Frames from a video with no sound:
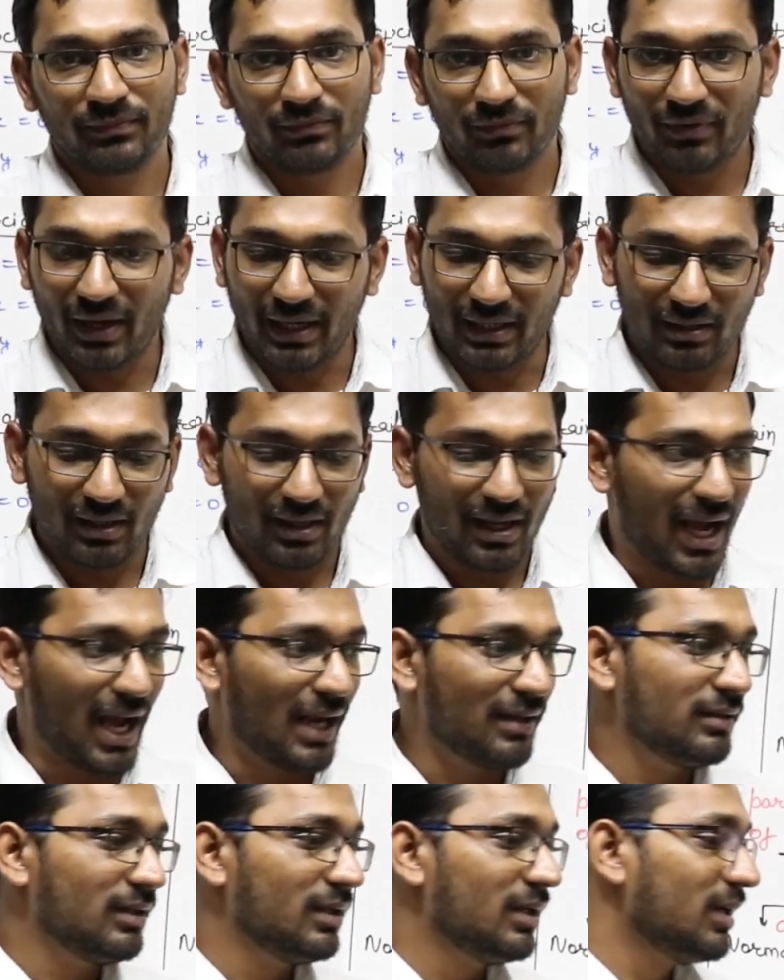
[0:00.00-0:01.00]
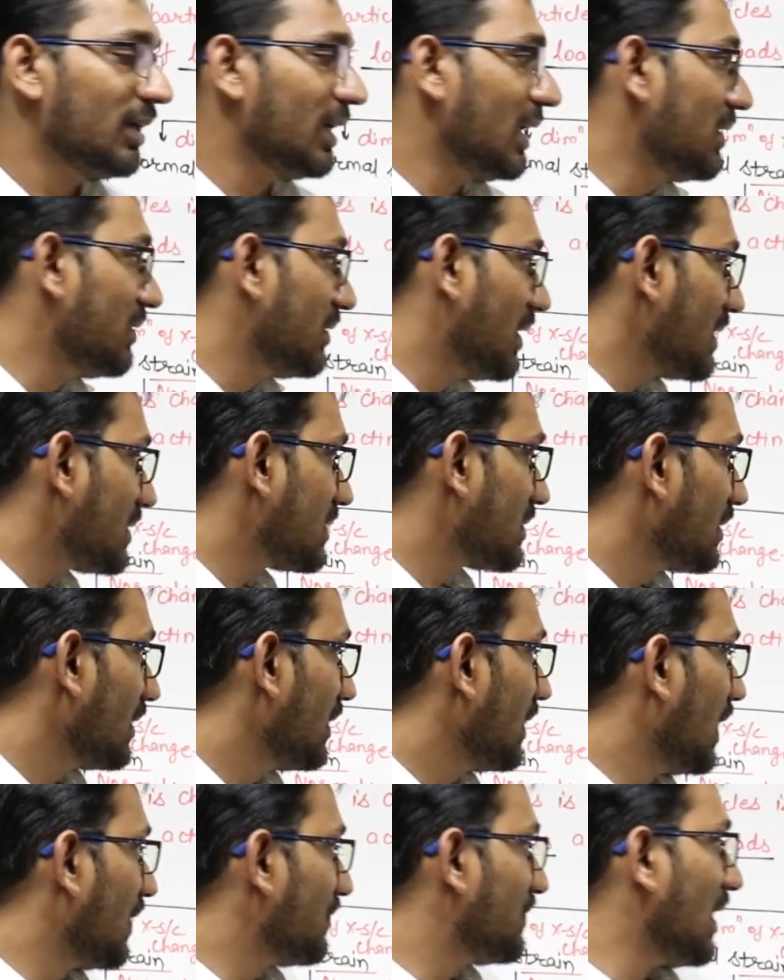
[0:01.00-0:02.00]
Right. And in this,
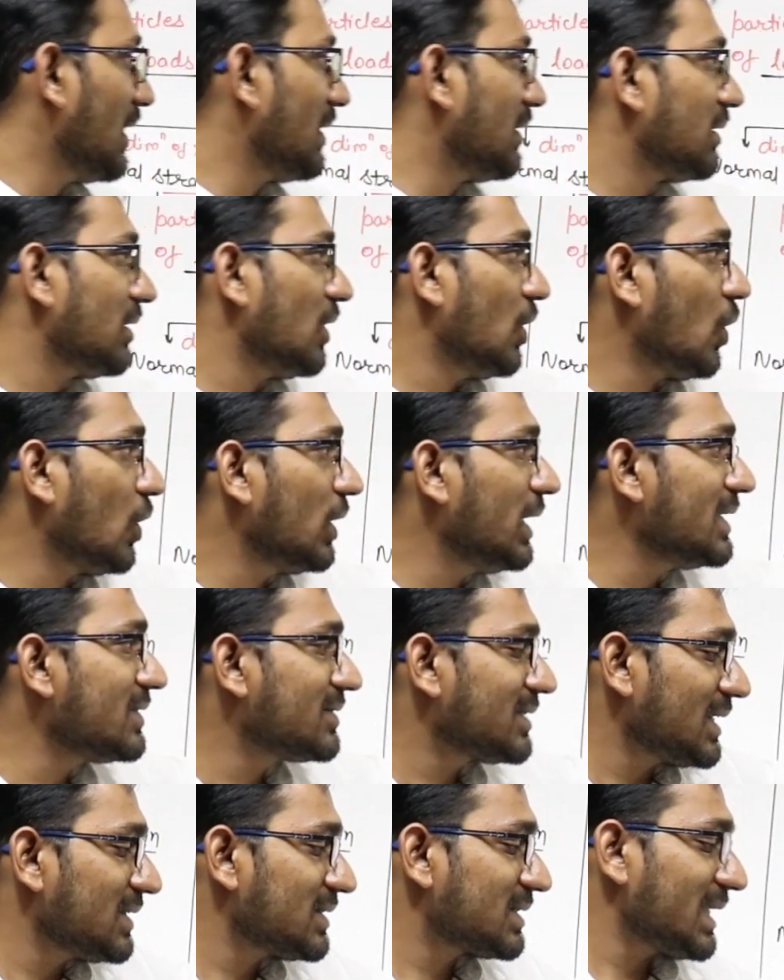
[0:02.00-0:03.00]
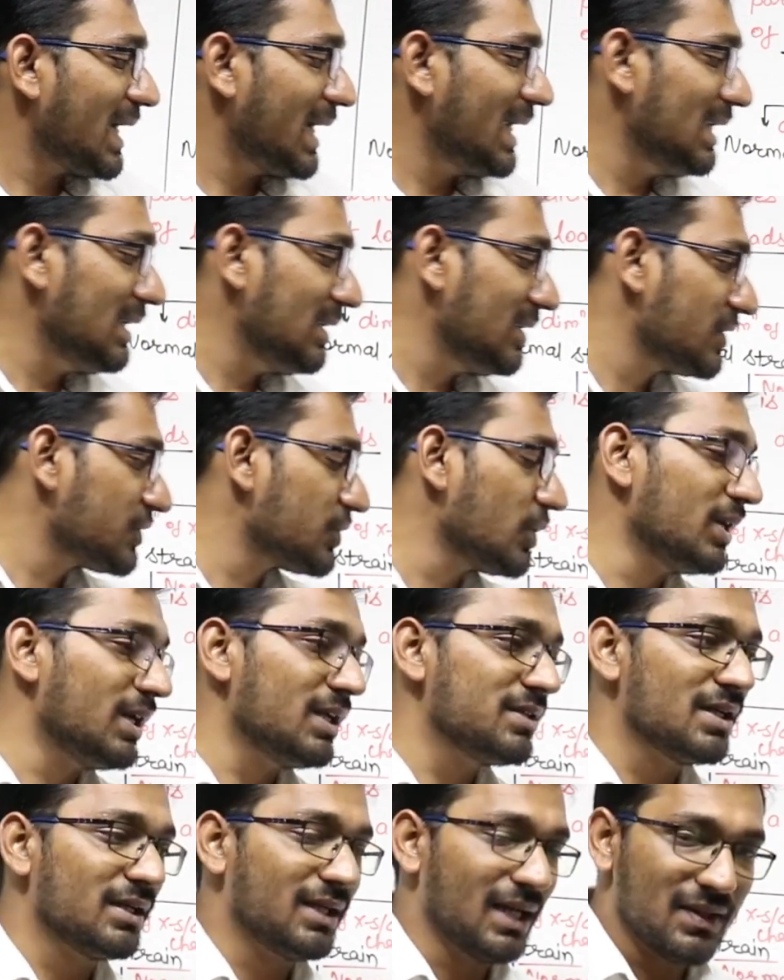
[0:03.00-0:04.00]
if the load is tensile, so it
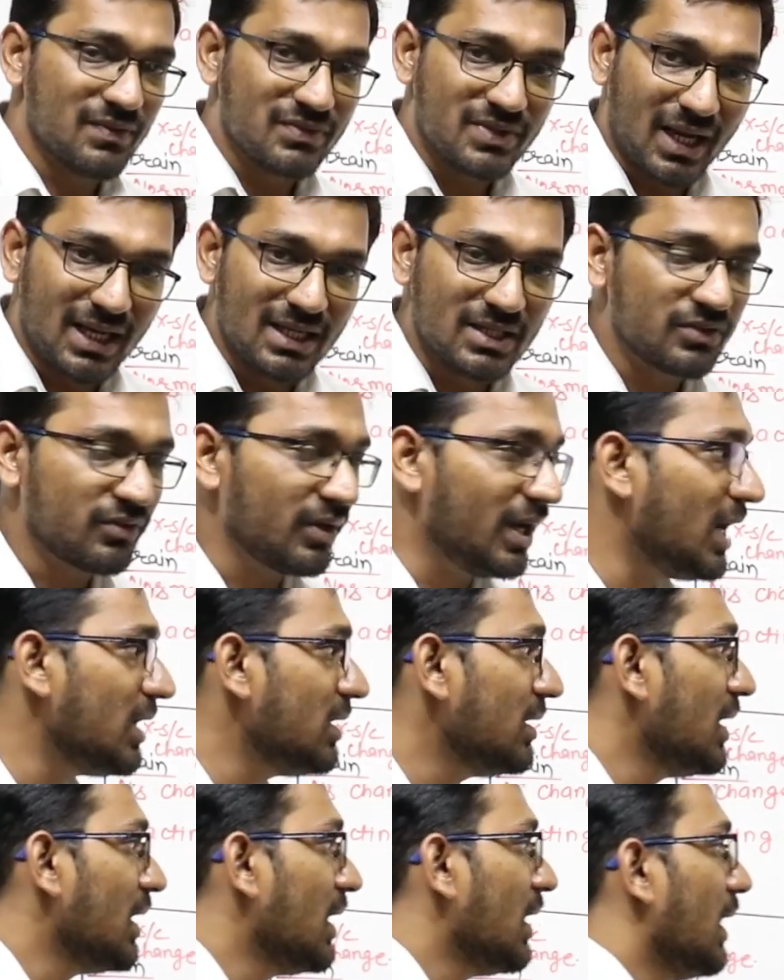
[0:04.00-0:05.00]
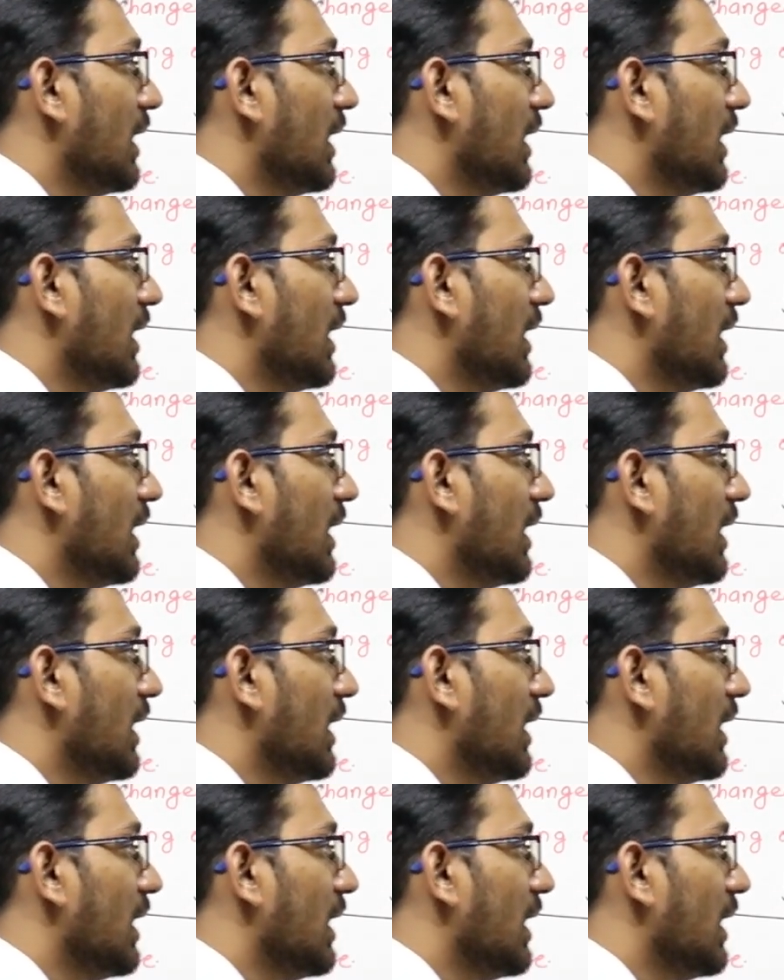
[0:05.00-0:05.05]
is a tensile strain.